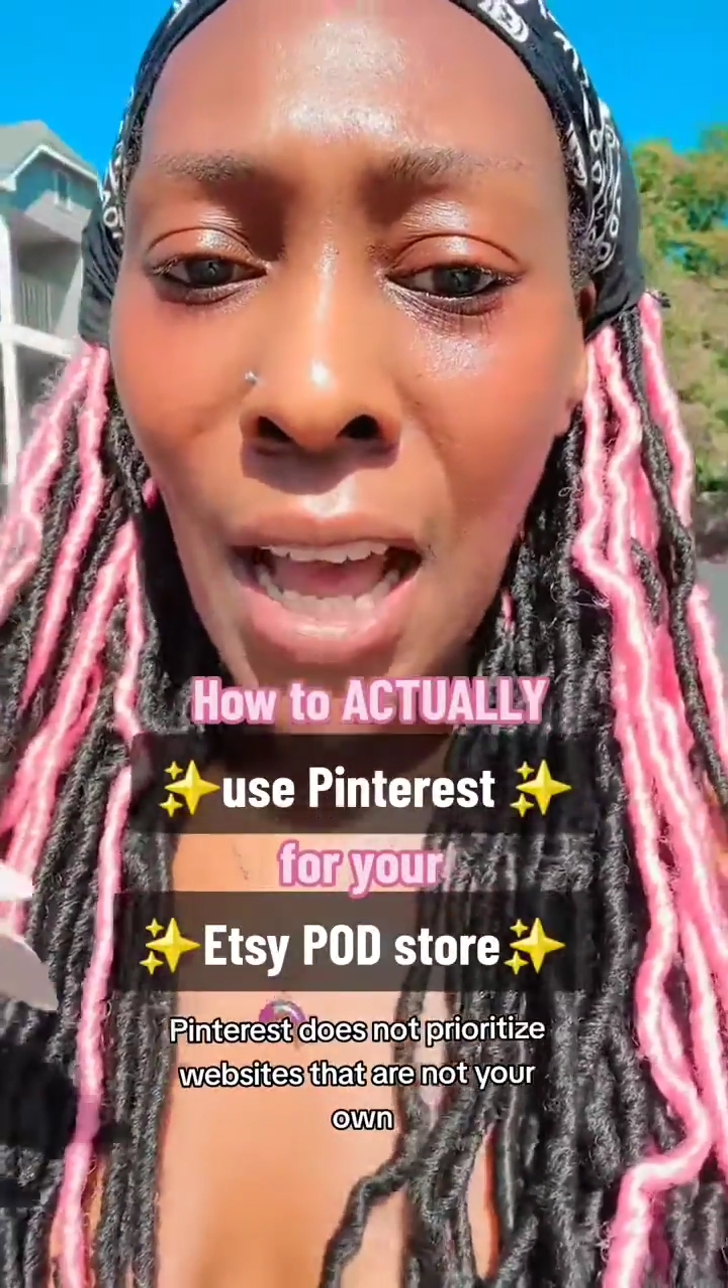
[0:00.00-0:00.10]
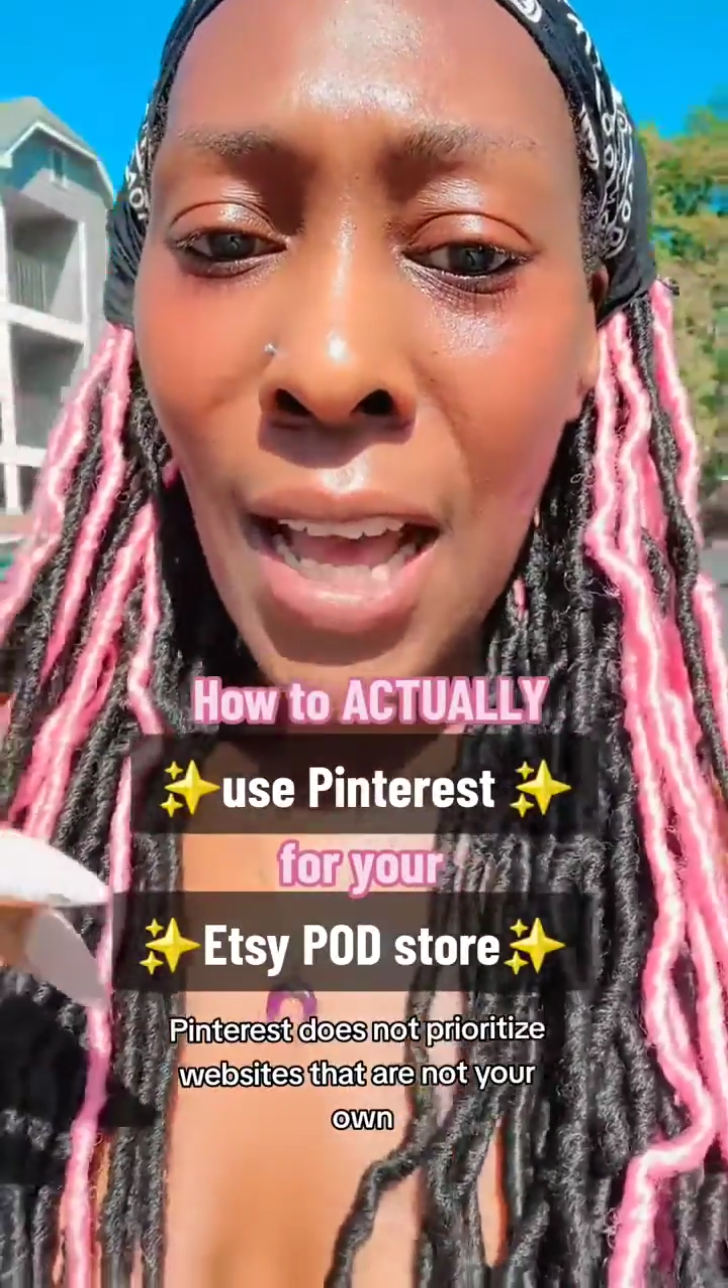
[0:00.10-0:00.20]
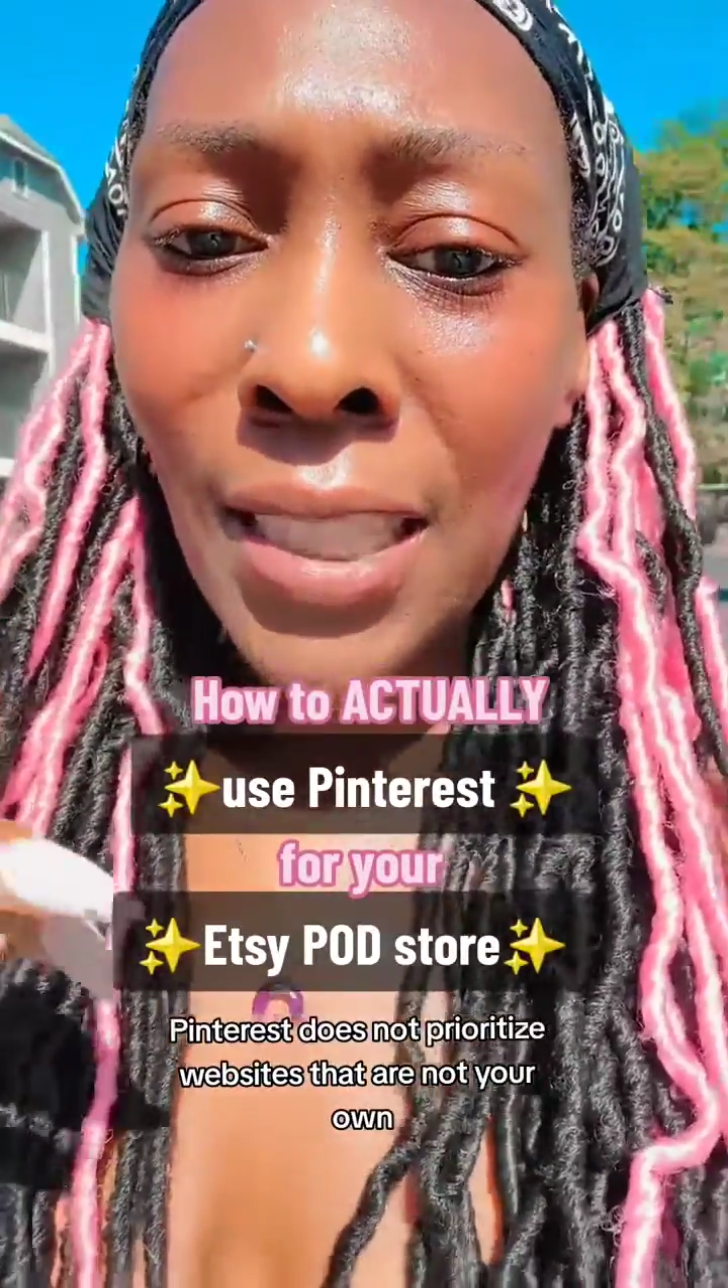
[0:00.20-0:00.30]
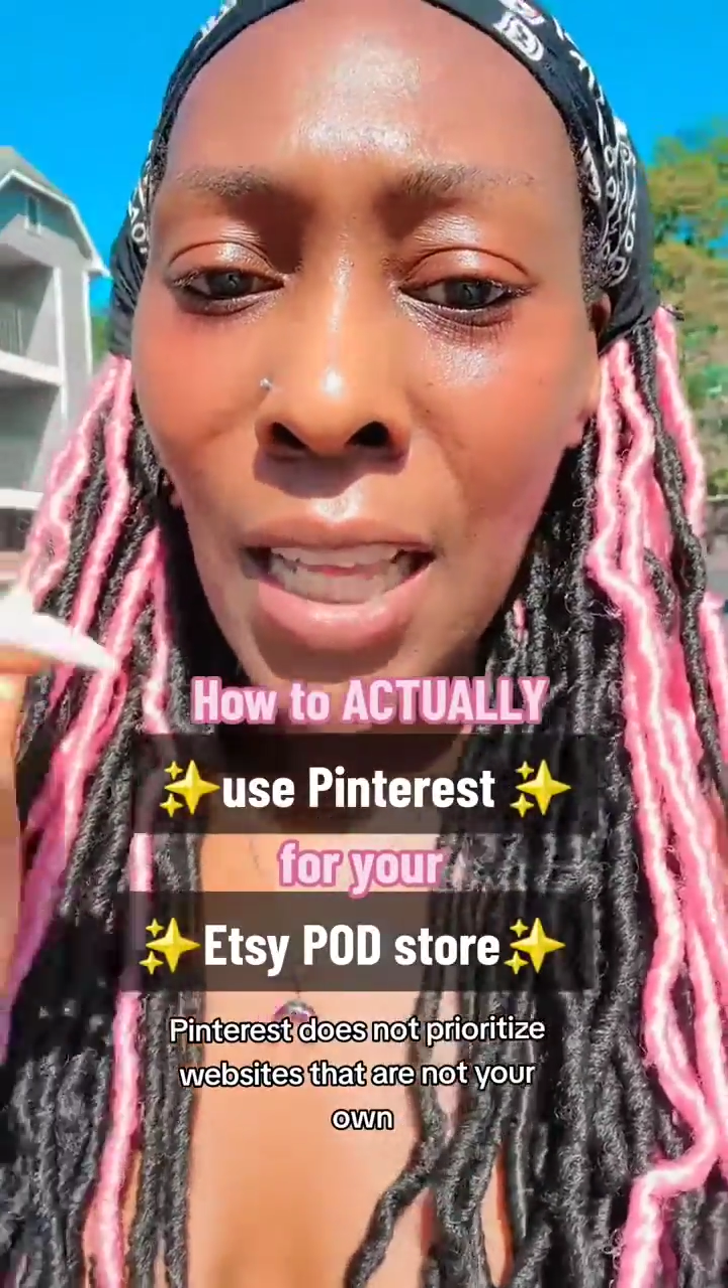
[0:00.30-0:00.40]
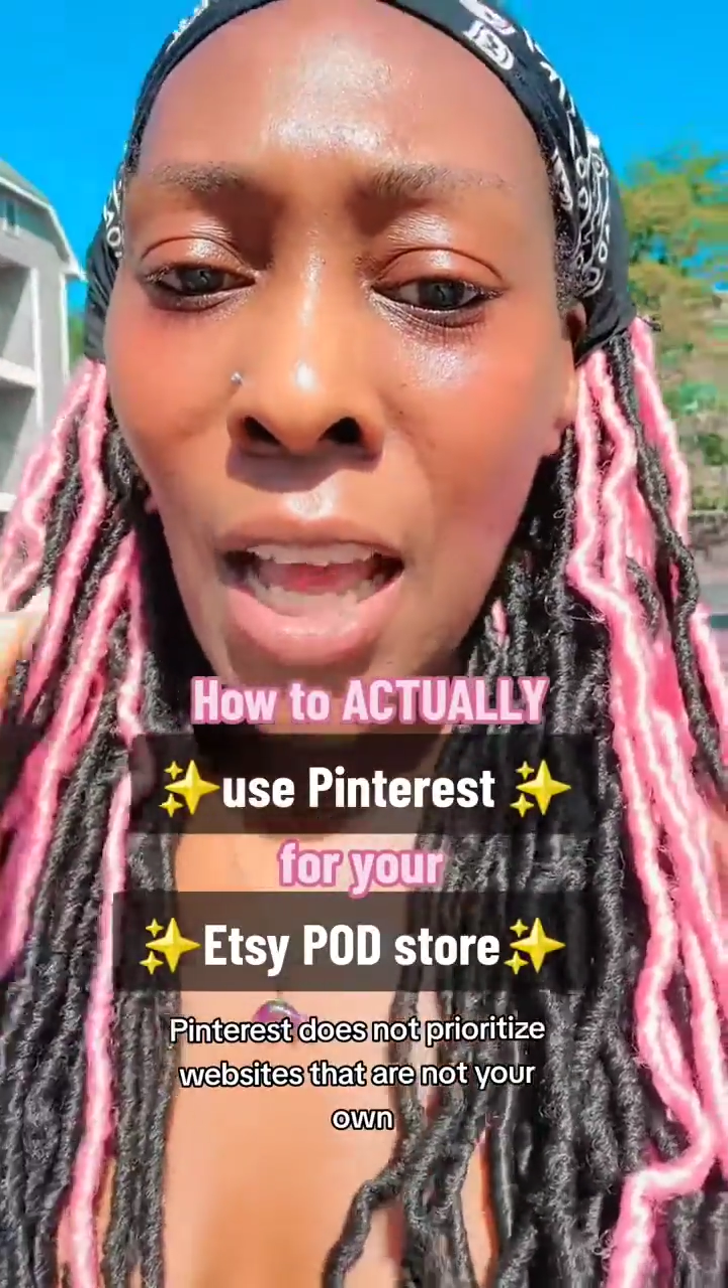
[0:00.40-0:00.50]

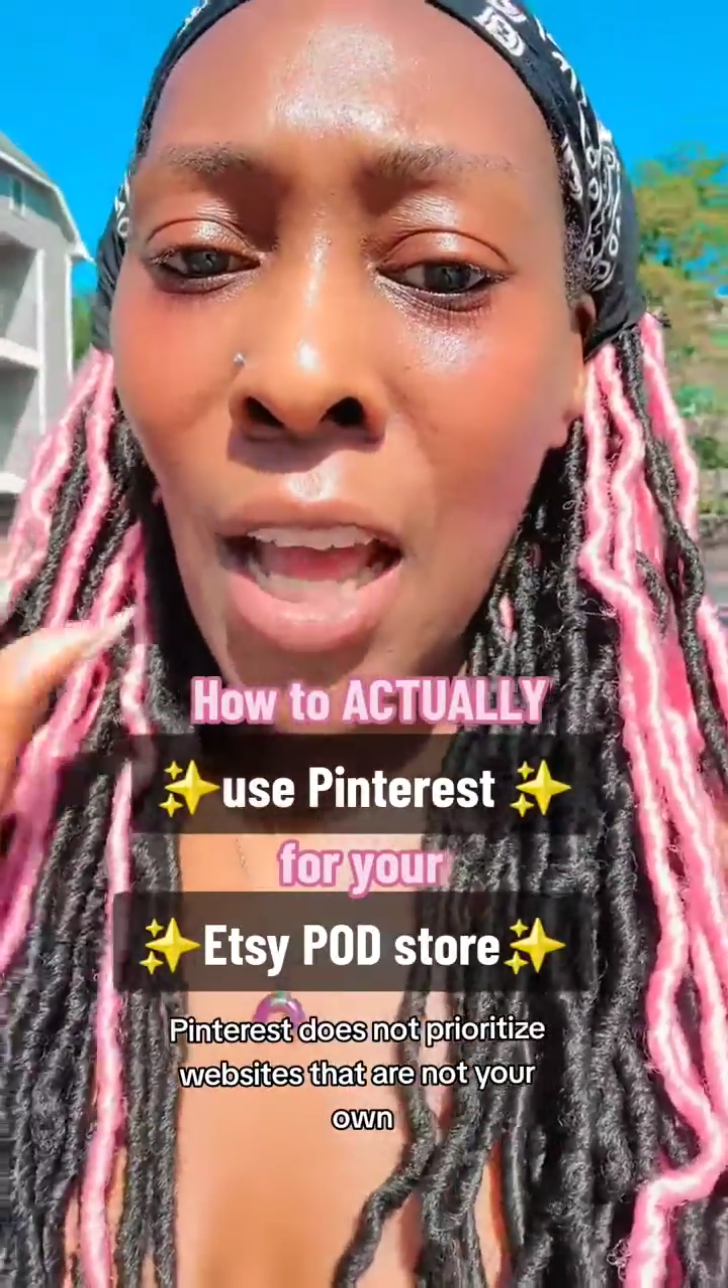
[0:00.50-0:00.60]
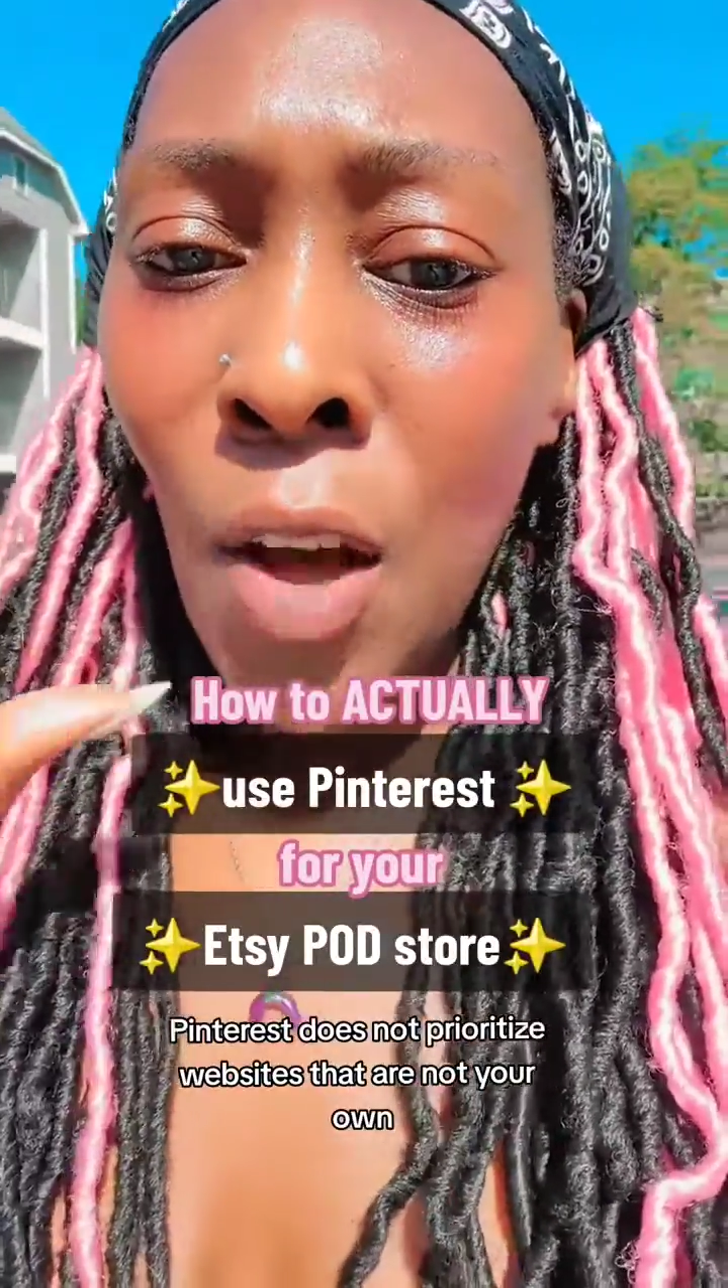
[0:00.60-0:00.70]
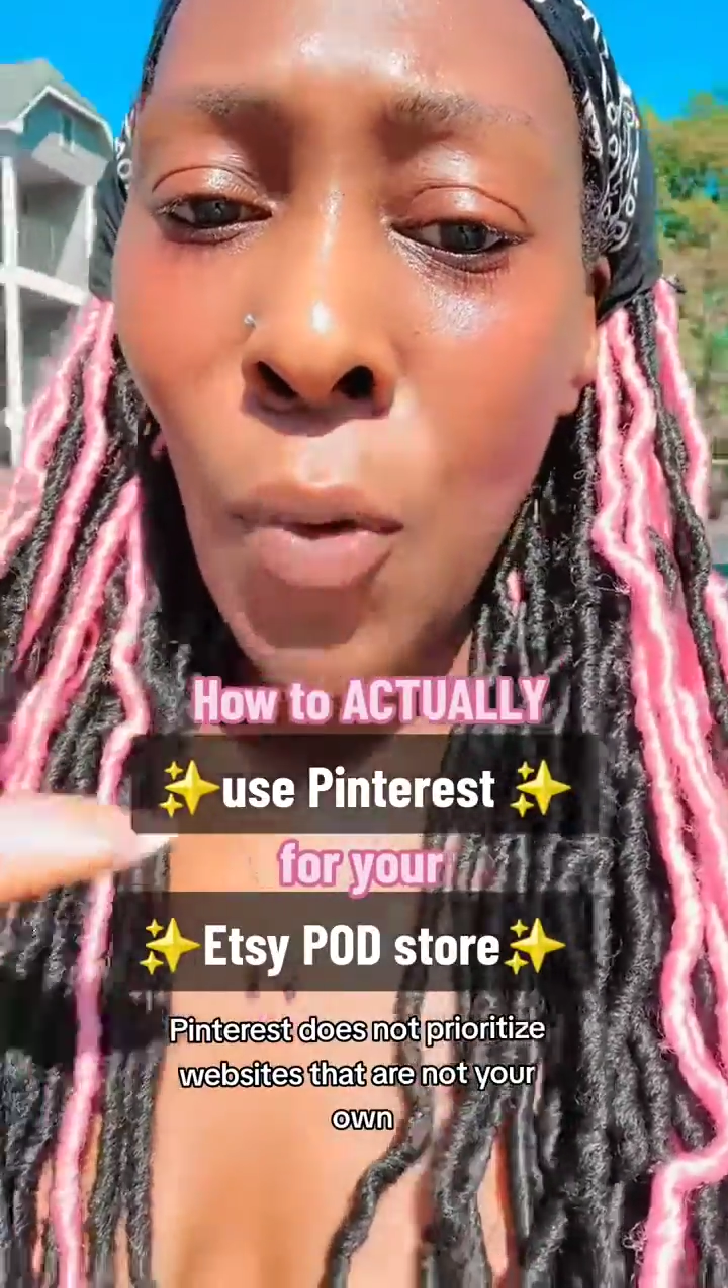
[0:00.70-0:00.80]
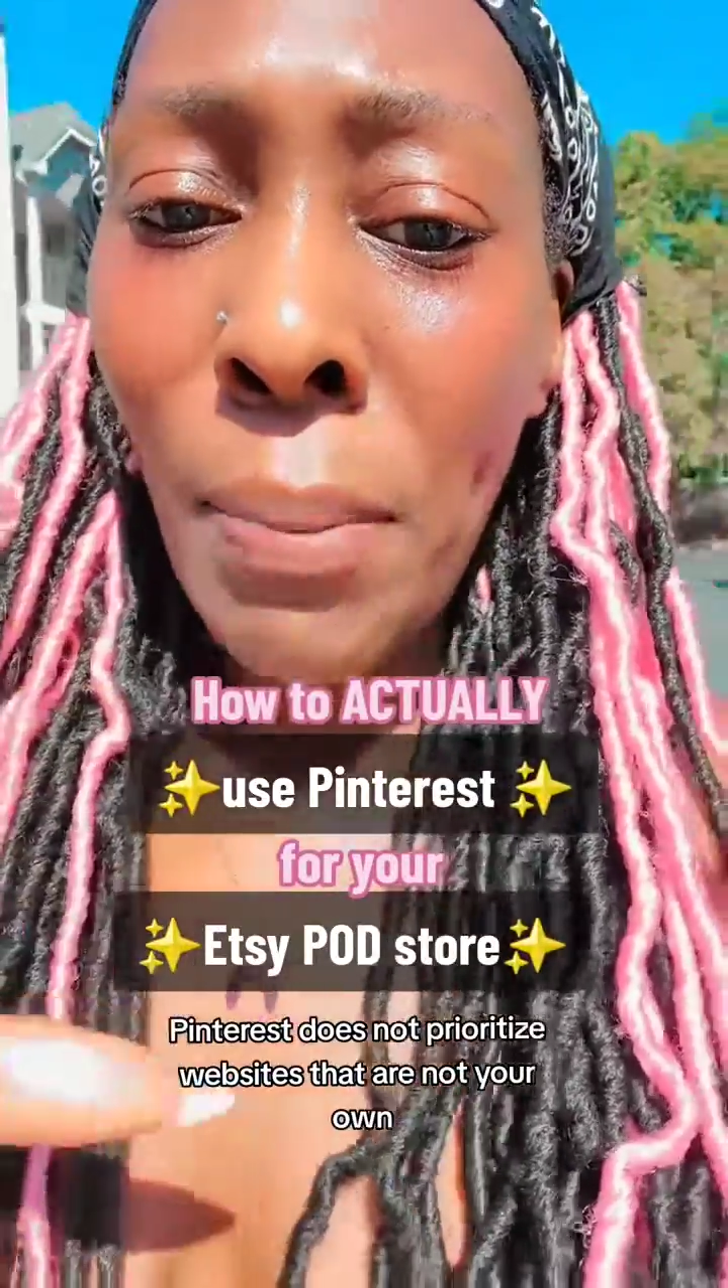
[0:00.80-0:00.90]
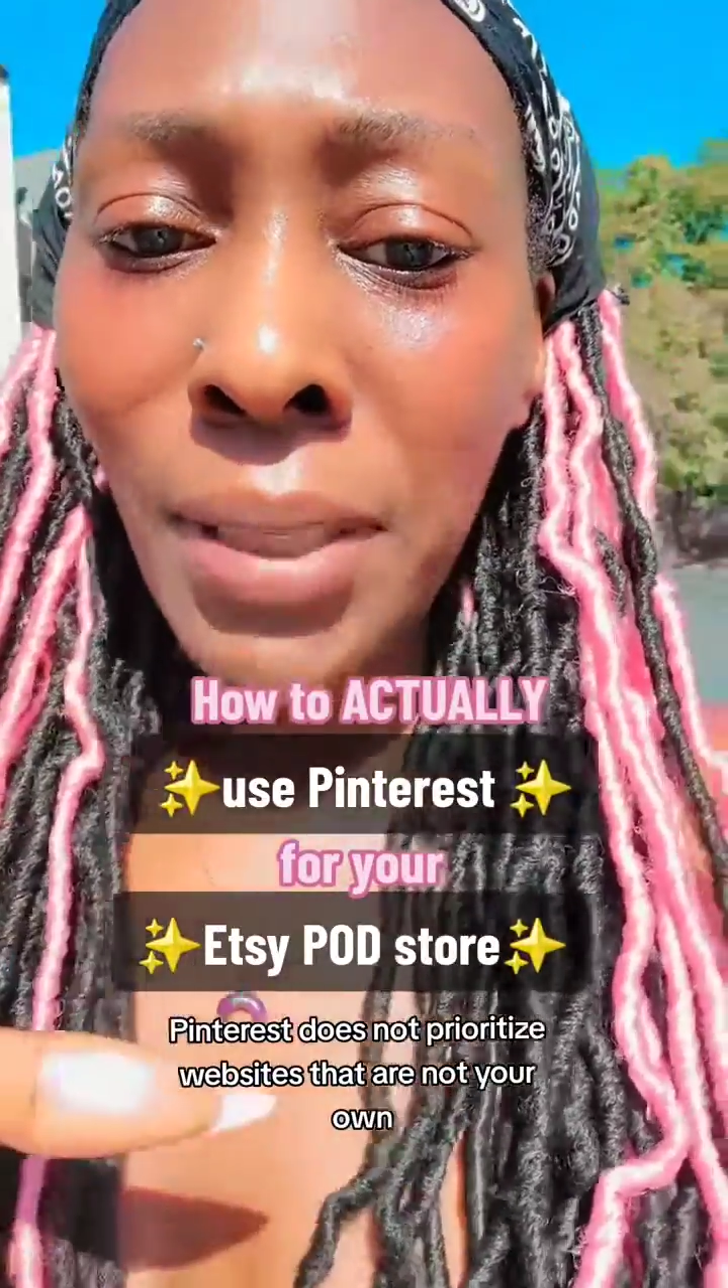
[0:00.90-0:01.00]
websites that